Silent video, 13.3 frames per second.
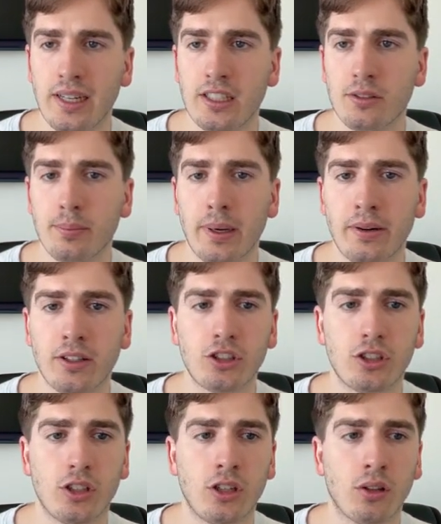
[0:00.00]
is
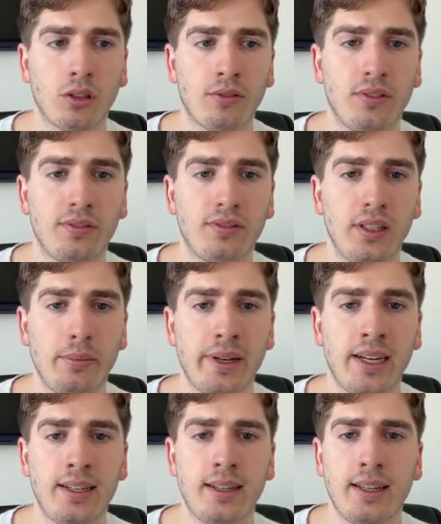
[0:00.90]
bearish on the
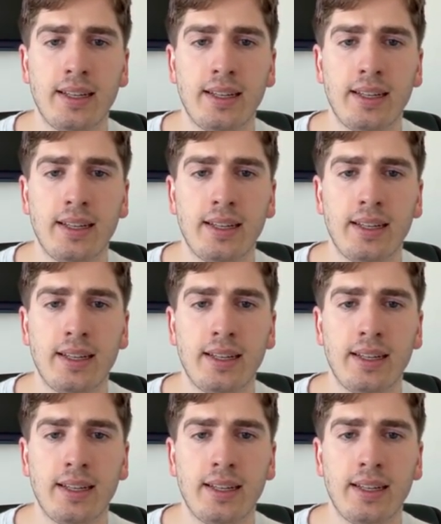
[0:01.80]
15-minute,